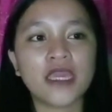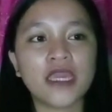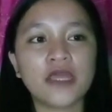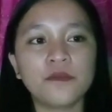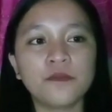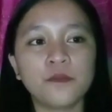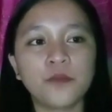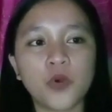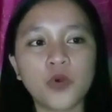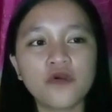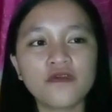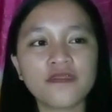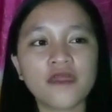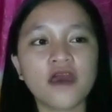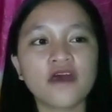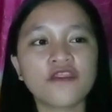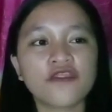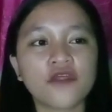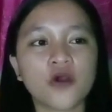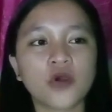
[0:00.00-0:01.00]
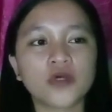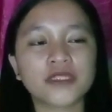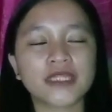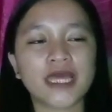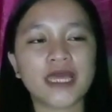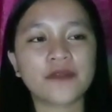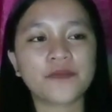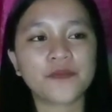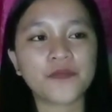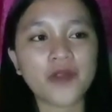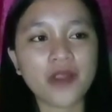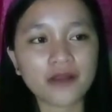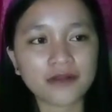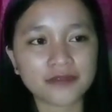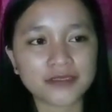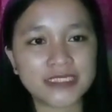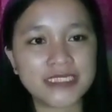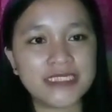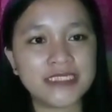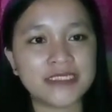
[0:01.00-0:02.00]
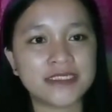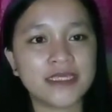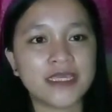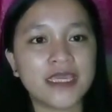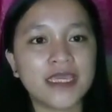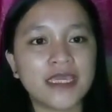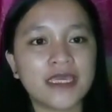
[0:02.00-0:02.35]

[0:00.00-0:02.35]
in both thought and practice